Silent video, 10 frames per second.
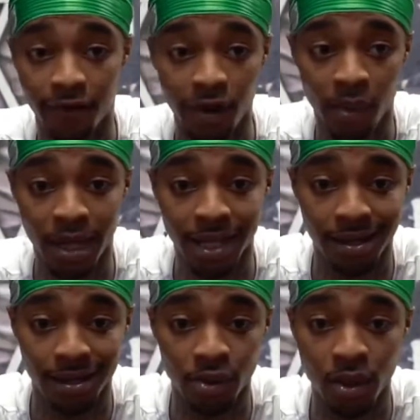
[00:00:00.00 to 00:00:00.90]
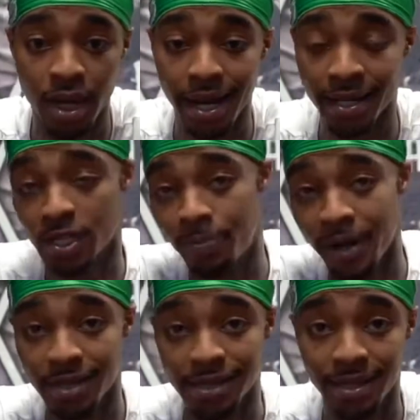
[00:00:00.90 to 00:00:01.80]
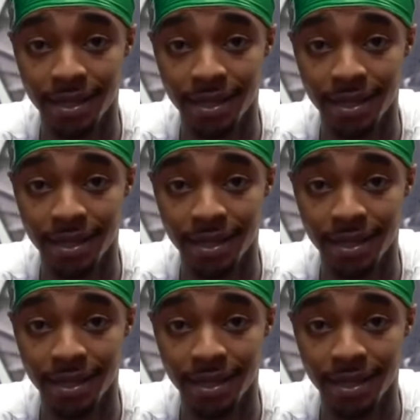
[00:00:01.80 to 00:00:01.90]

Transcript: definitely want to get new experience